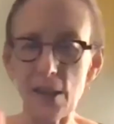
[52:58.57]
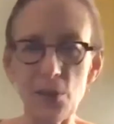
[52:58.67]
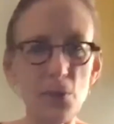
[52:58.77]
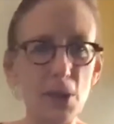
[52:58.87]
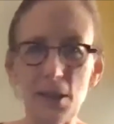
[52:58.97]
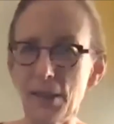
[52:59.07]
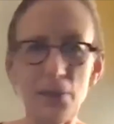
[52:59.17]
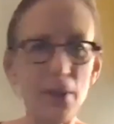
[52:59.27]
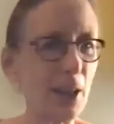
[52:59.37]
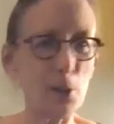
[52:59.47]
infinitely
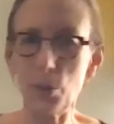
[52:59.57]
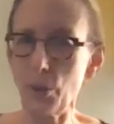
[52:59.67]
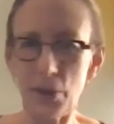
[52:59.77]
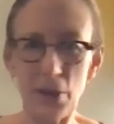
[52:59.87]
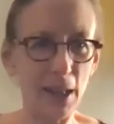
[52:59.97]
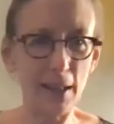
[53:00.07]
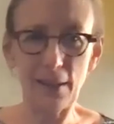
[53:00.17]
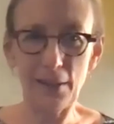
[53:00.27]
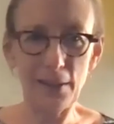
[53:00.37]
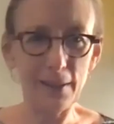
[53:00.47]
valuable thing
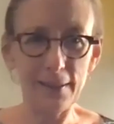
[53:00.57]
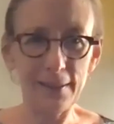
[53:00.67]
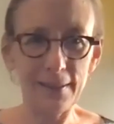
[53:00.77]
on